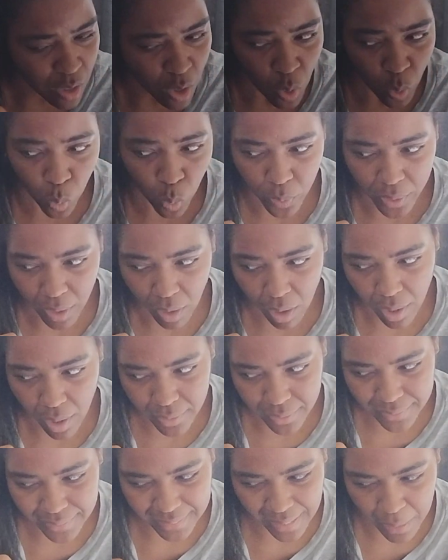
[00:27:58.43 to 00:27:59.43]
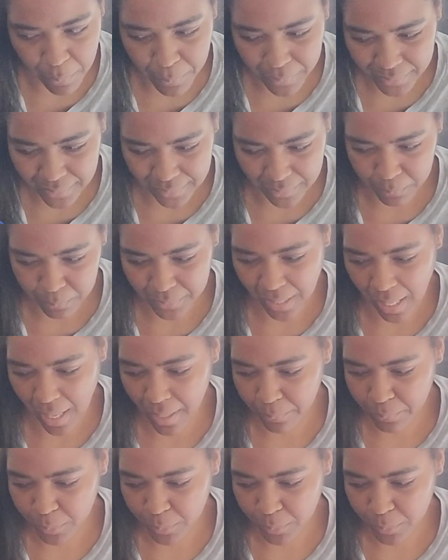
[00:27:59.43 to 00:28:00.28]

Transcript: We are on assignments sometimes.